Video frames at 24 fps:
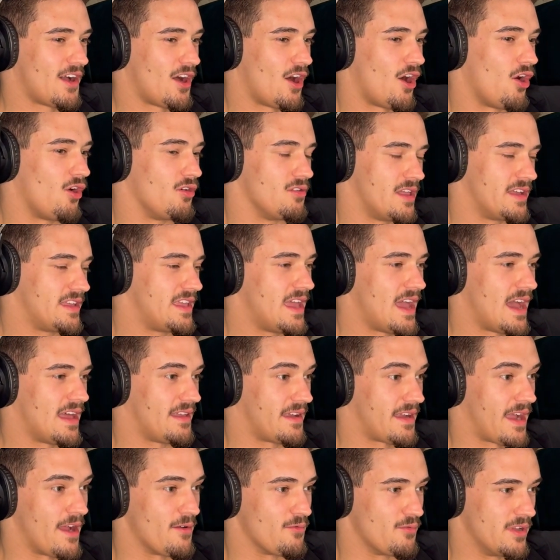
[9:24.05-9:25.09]
oh, like yeah,
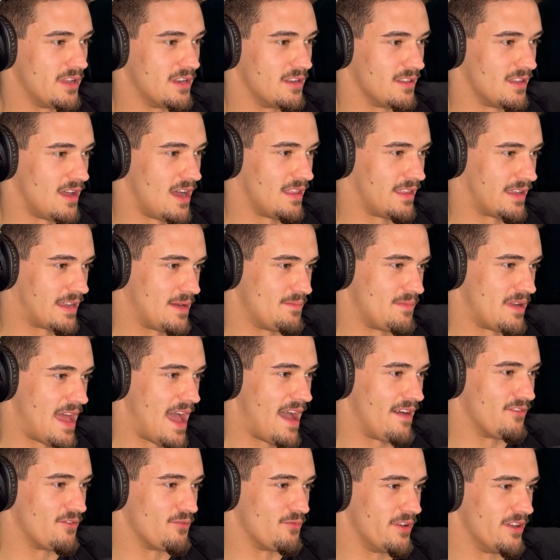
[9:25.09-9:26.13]
like I read a lot, like I'm an
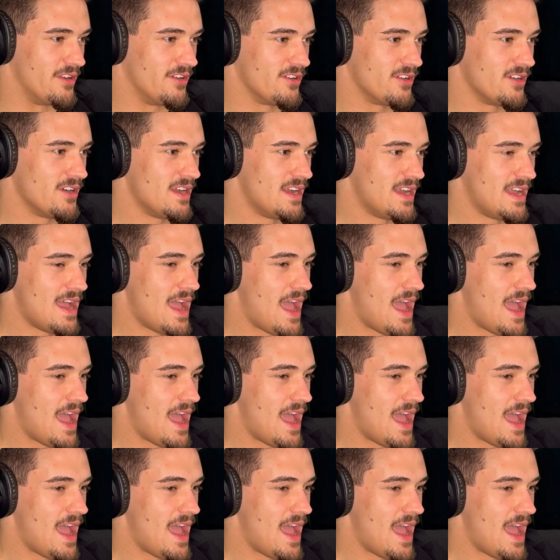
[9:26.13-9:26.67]
avid reader,